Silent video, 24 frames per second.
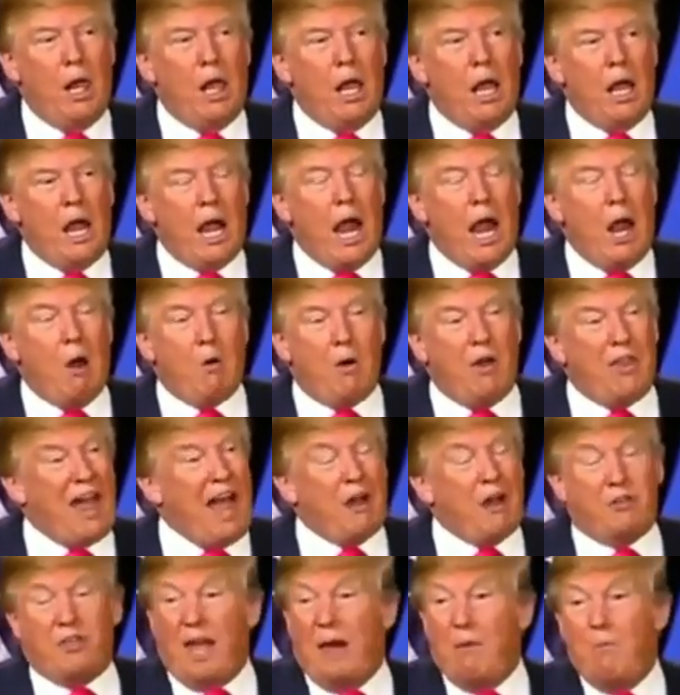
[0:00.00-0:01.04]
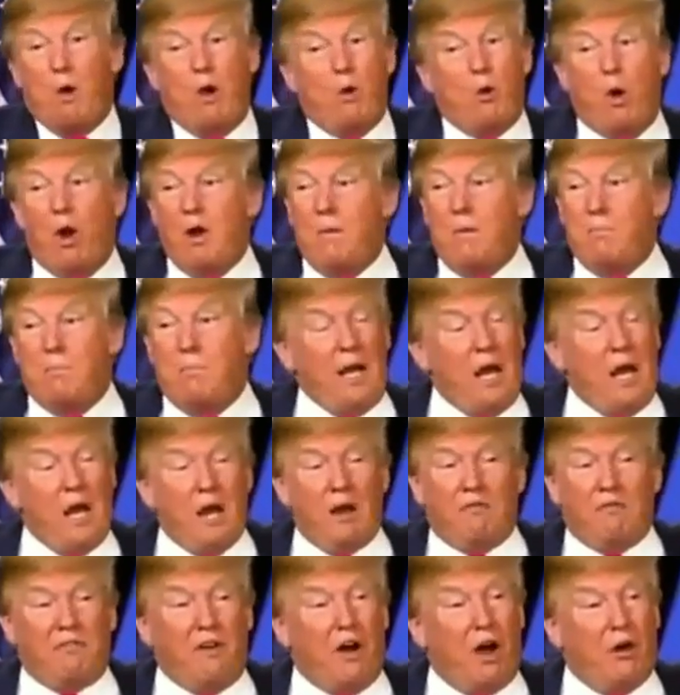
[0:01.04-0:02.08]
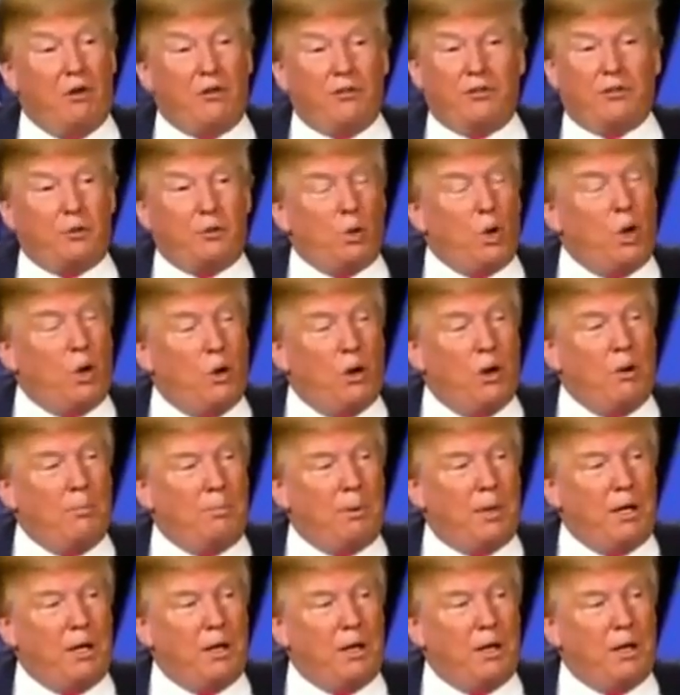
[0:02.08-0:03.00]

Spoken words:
and without them, we wouldn't be here, folks. We wouldn't be here.